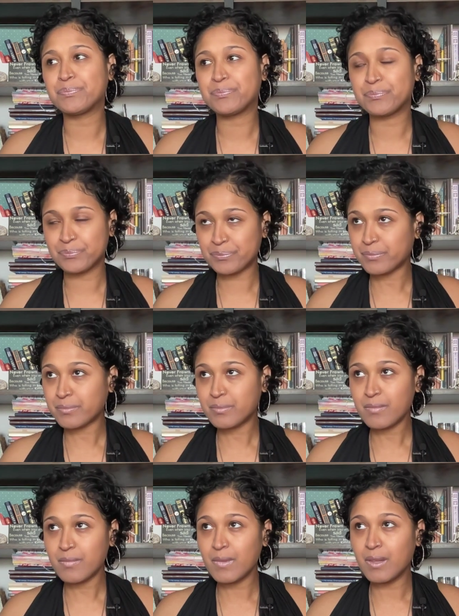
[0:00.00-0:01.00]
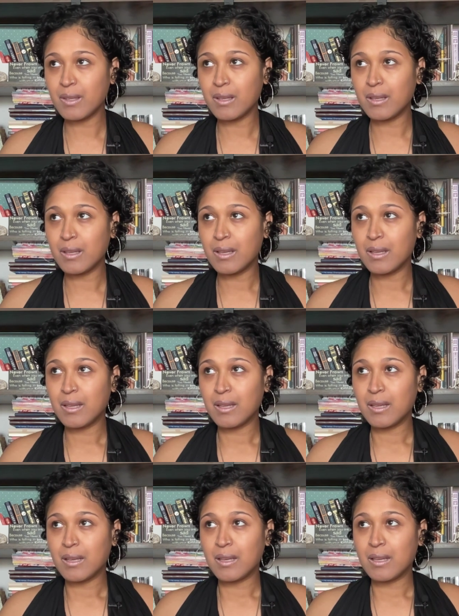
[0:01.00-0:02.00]

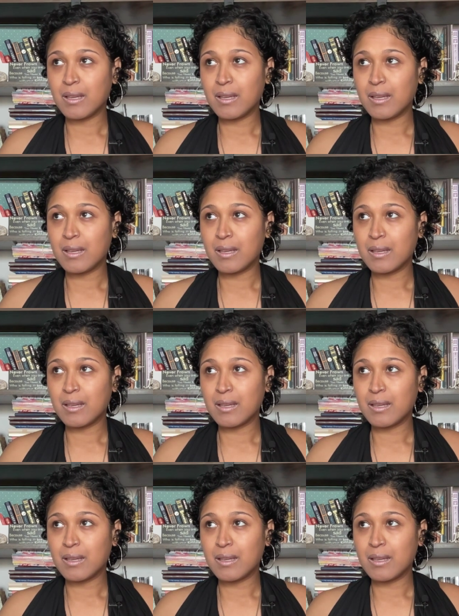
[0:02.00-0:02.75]
(no one is talking)